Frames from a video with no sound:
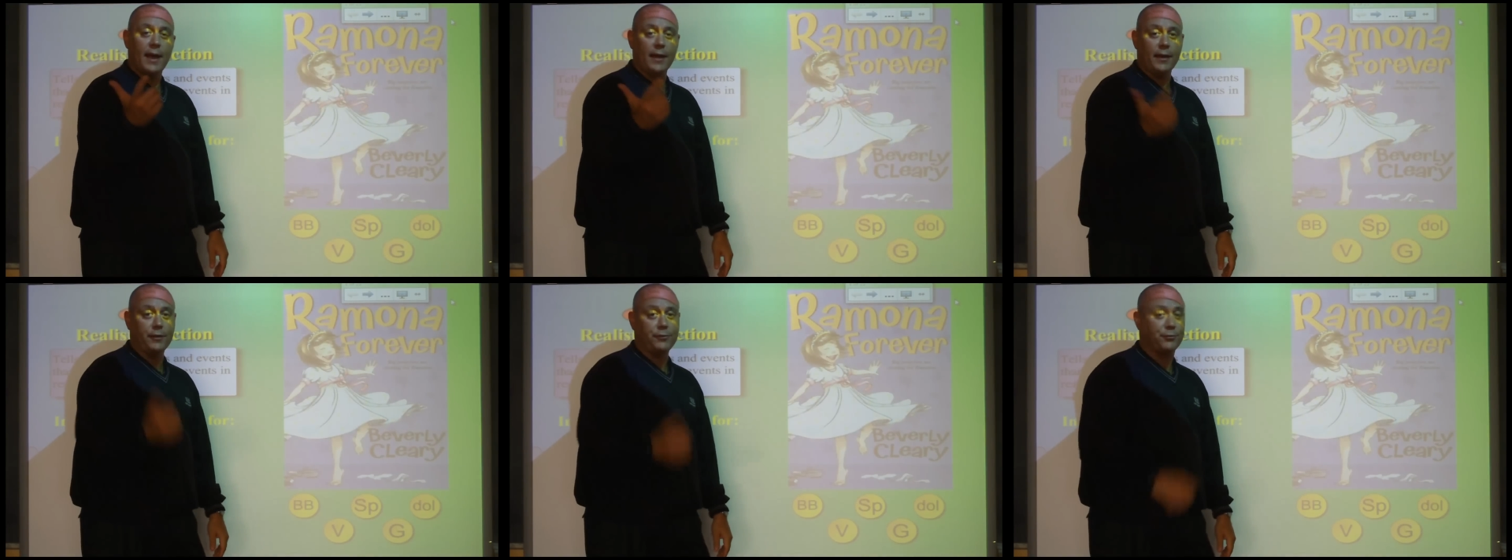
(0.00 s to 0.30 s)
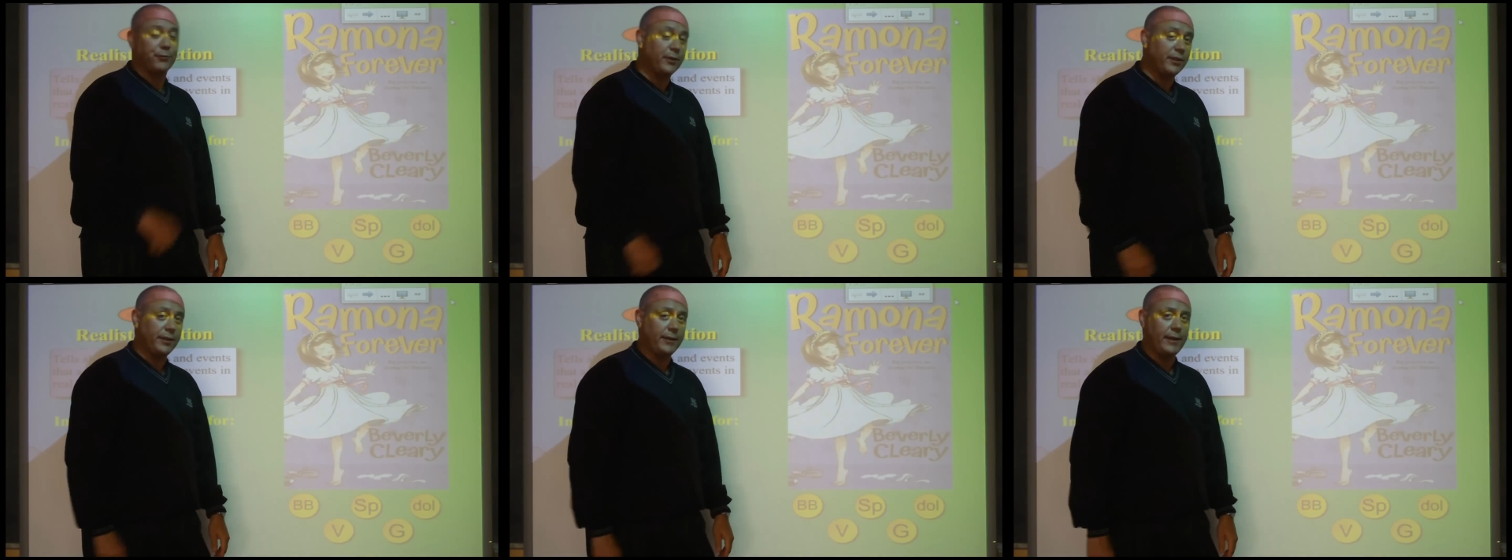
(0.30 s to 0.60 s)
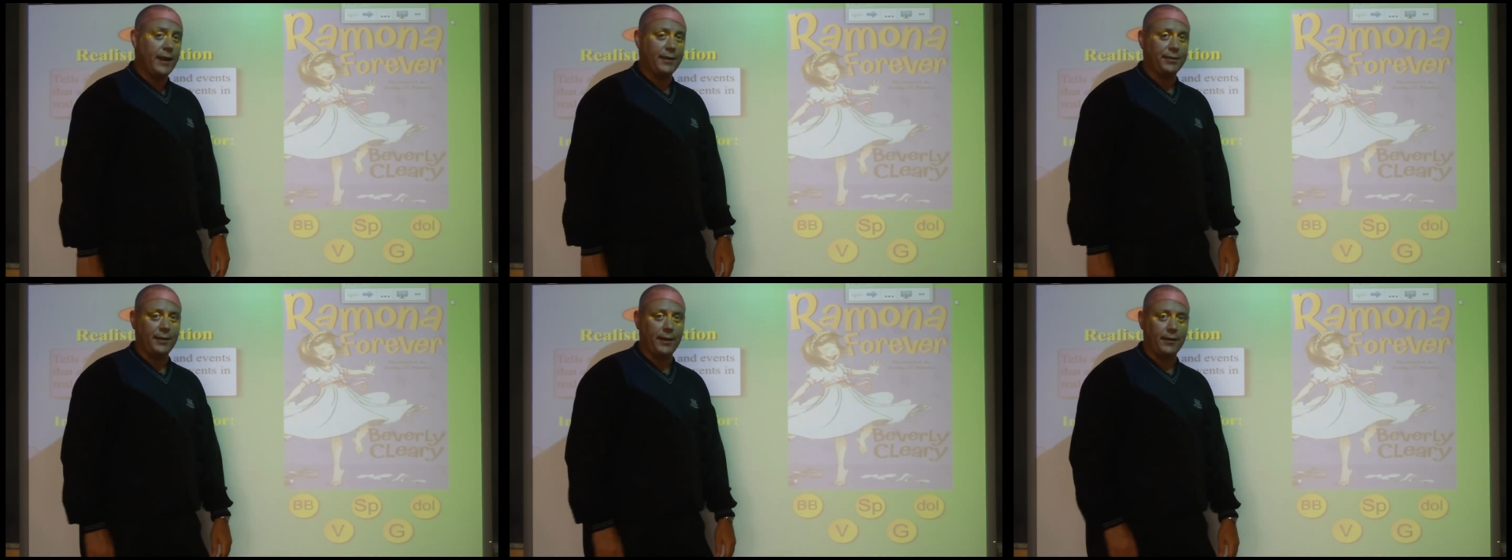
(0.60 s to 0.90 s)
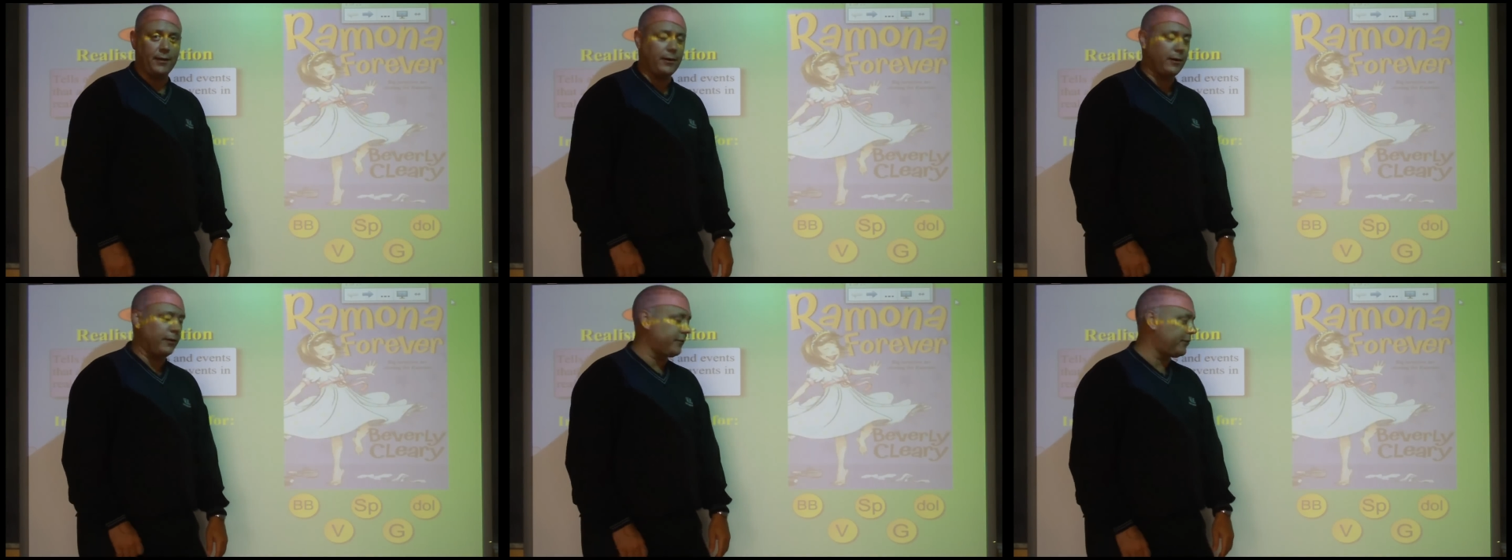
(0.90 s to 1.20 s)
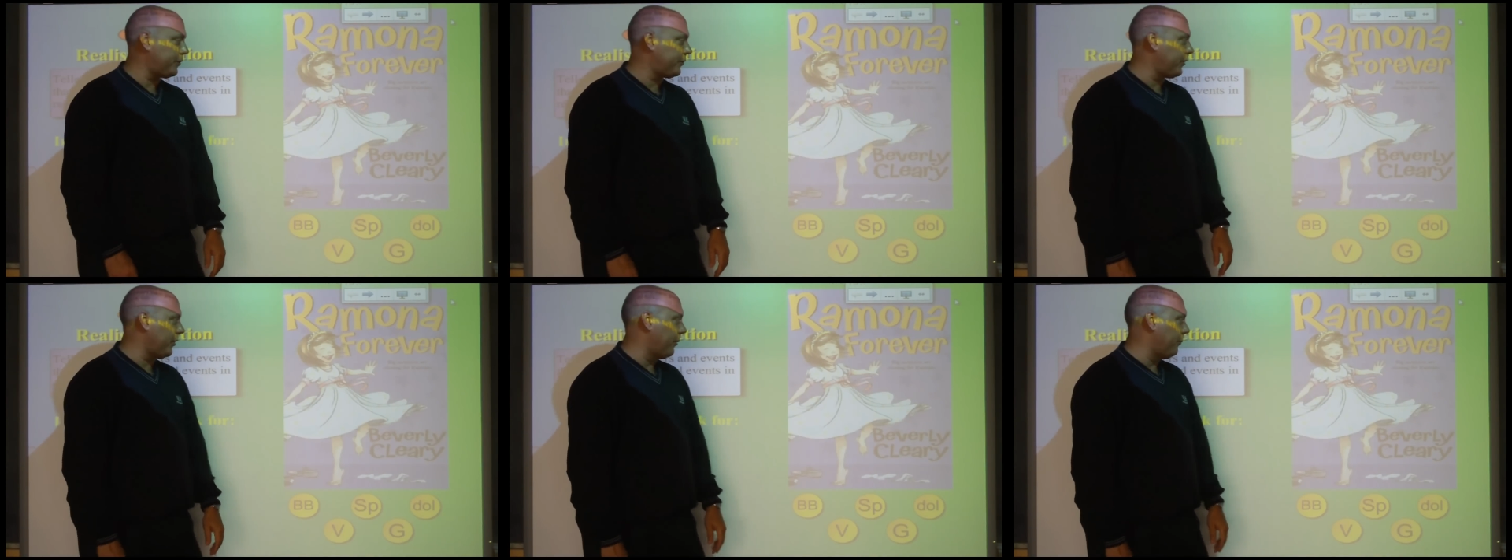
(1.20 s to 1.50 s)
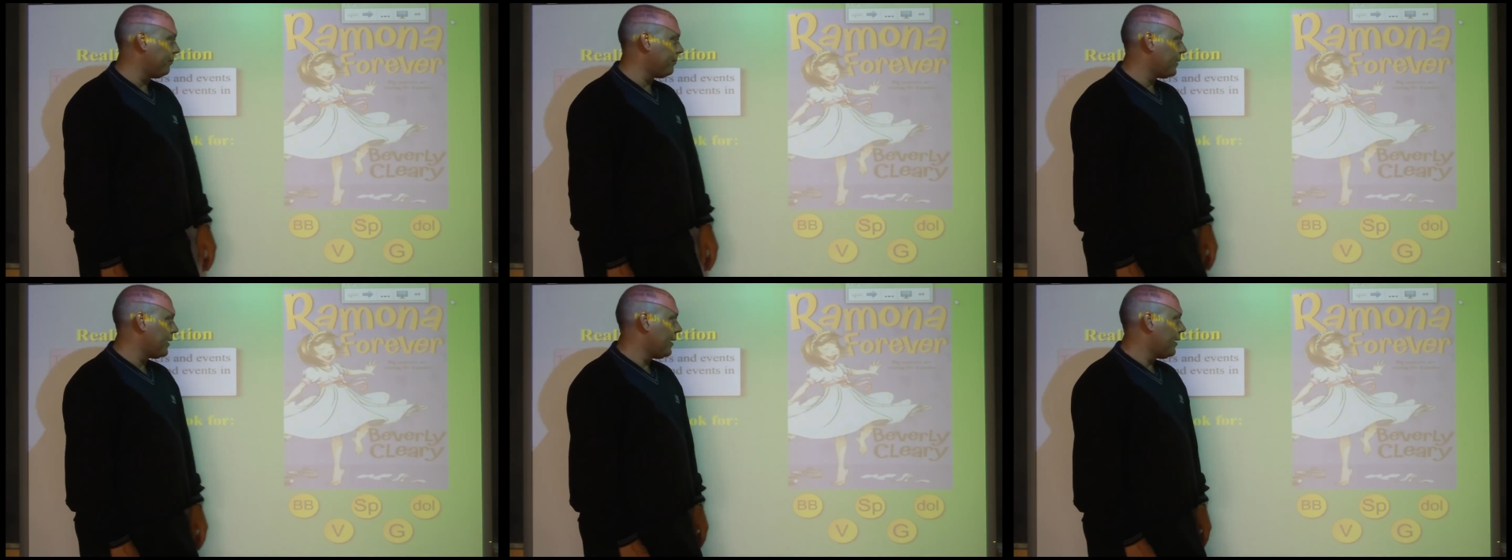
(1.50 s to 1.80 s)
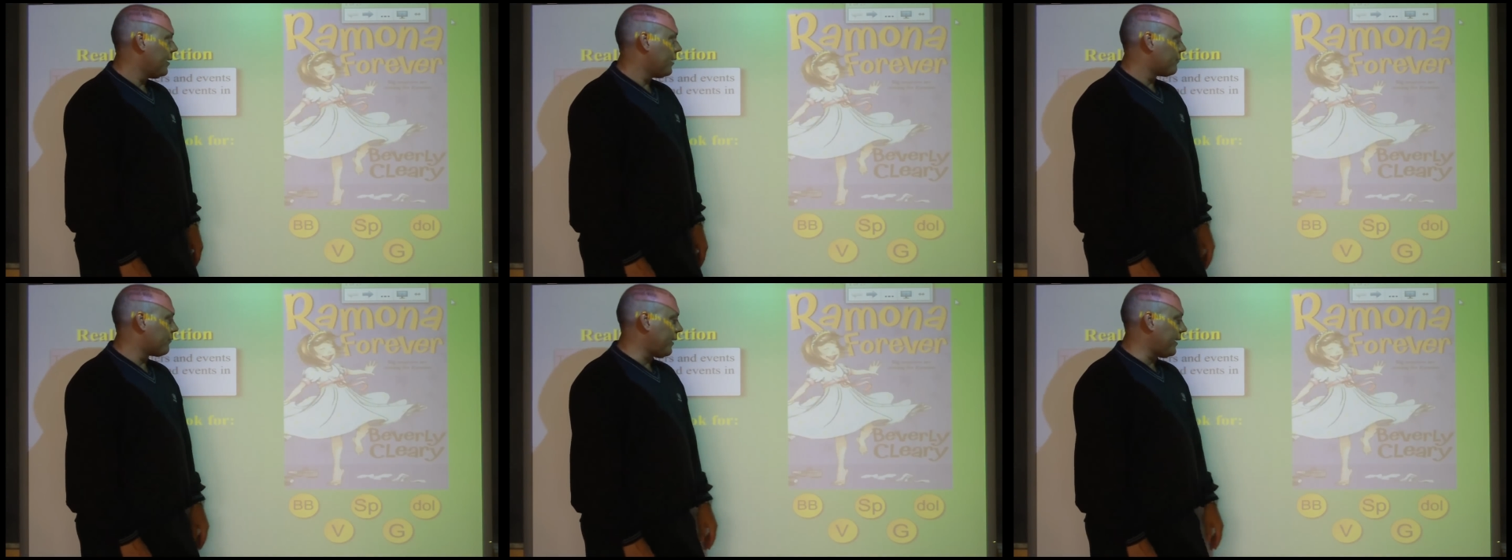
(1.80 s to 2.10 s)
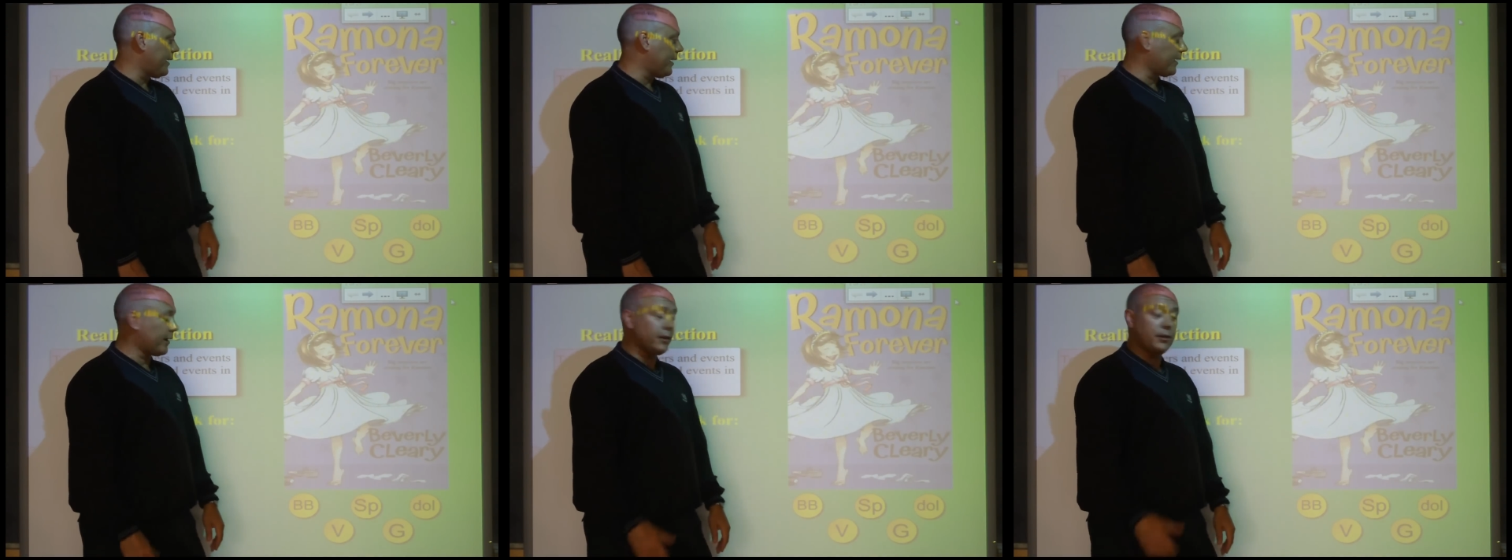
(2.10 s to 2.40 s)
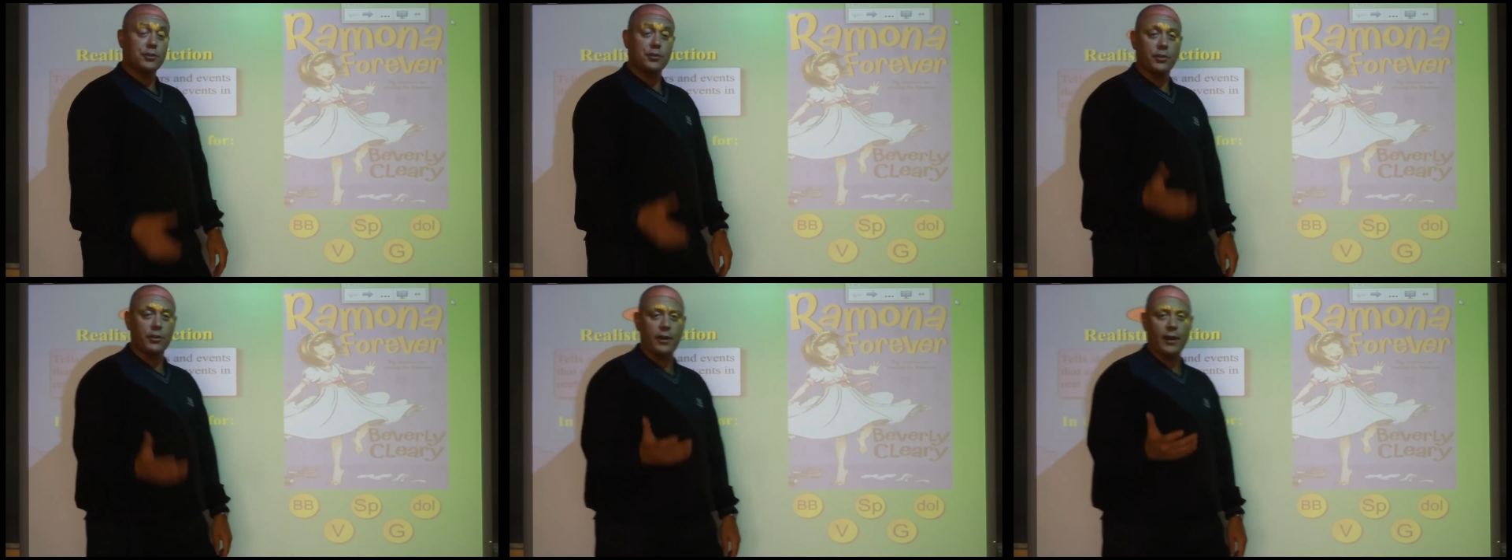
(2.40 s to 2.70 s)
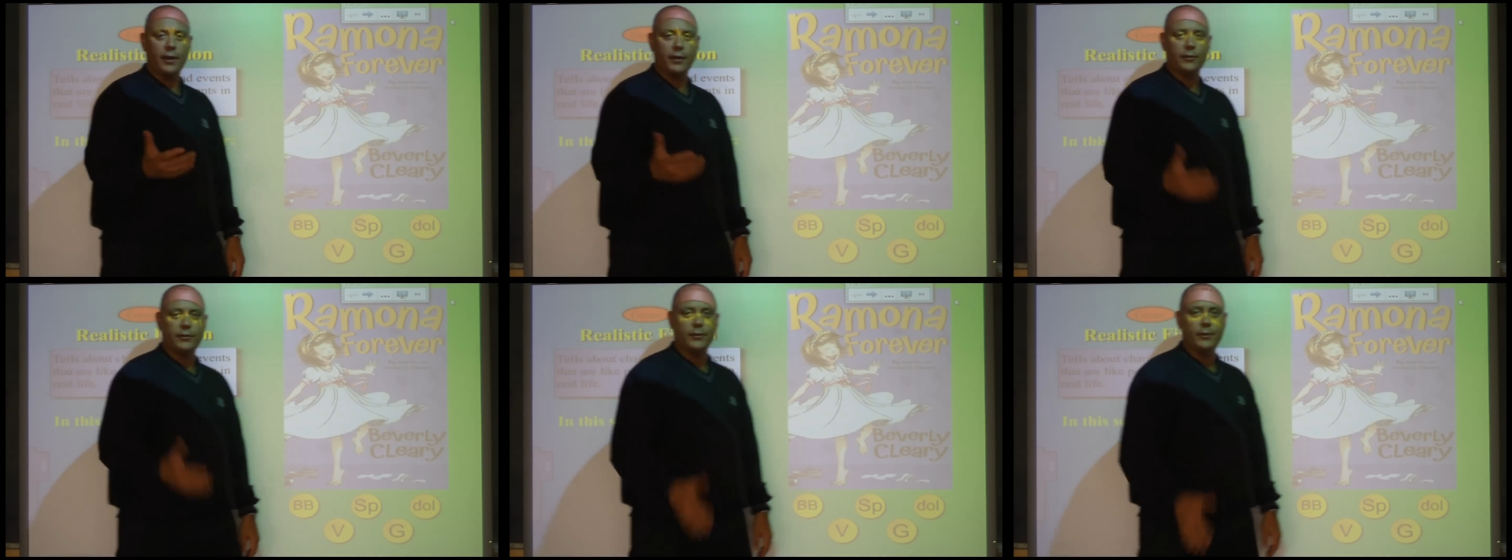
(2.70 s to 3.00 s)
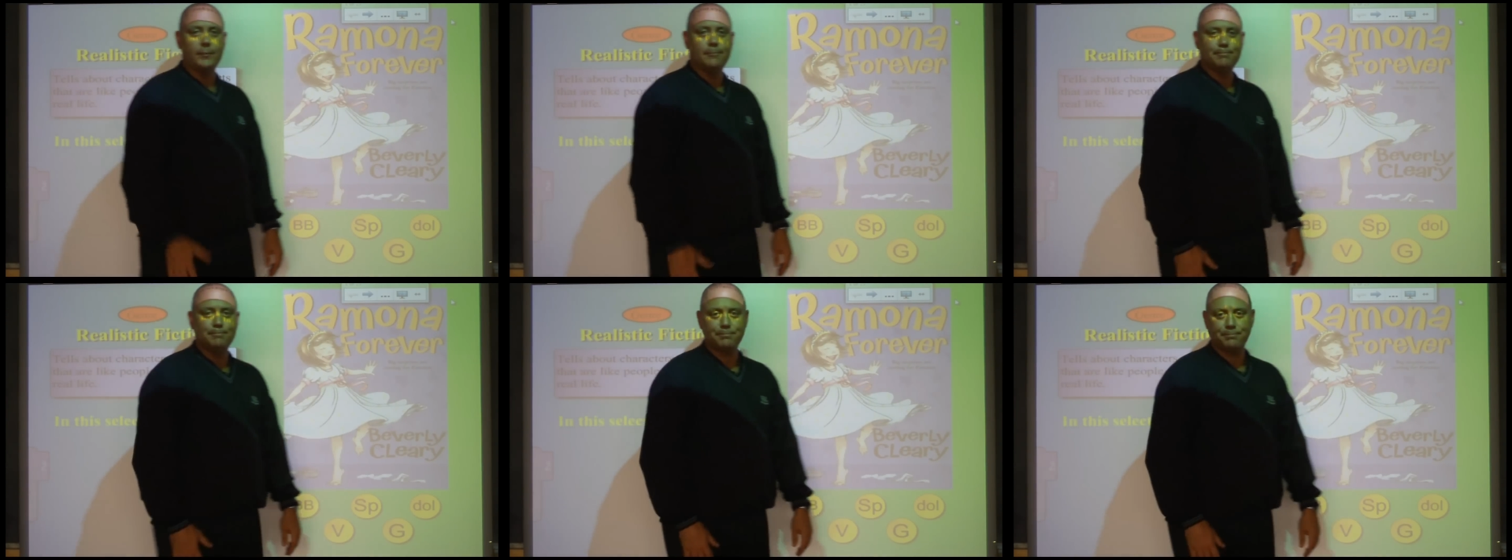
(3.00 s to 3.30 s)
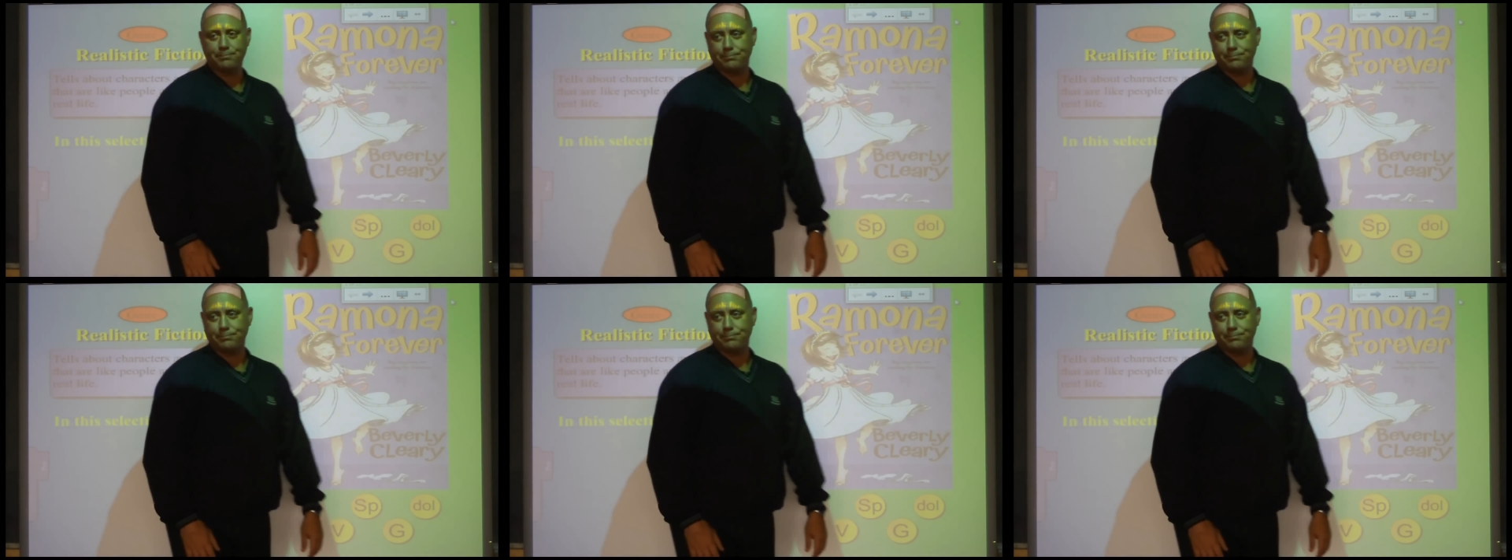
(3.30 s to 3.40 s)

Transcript: And it's really not that hard to do. Right now I'm going to show you how to do it.